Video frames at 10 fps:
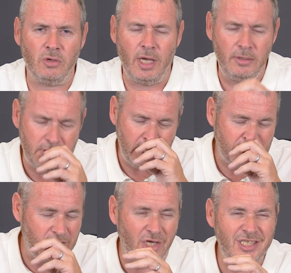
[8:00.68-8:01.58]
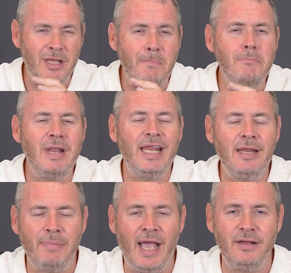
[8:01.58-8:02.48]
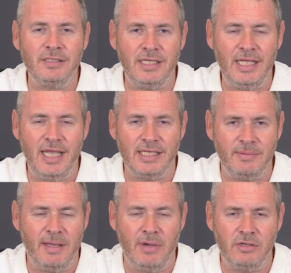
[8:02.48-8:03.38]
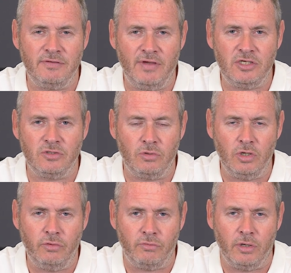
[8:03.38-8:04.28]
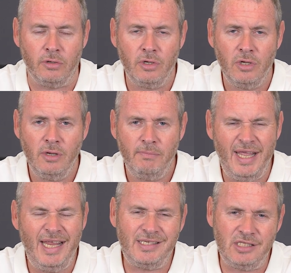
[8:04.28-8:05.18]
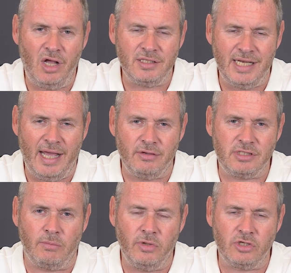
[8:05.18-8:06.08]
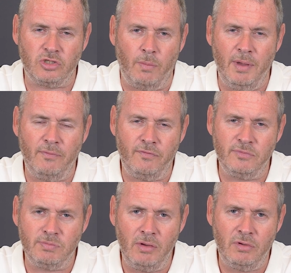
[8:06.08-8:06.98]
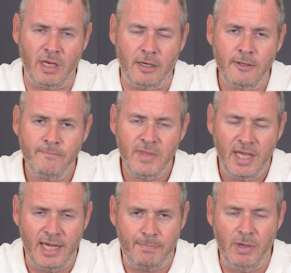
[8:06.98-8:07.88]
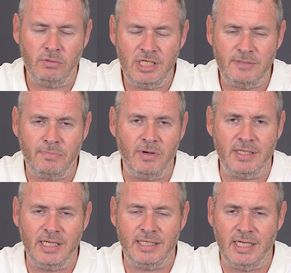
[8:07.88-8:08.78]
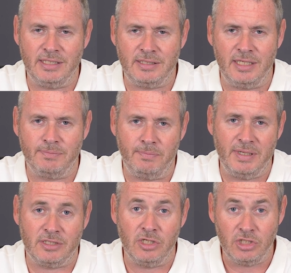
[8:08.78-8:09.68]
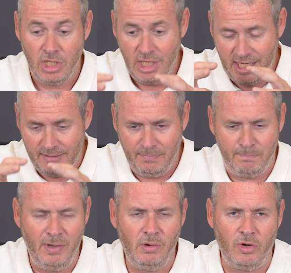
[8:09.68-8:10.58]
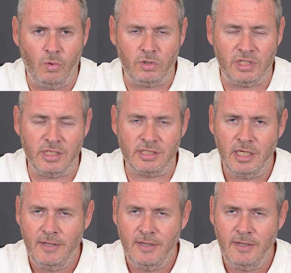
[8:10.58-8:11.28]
coaches, charges $1 million a year to be a motivational guru. But he started out as someone that stopped people from smoking. And he built his business, he built an audience,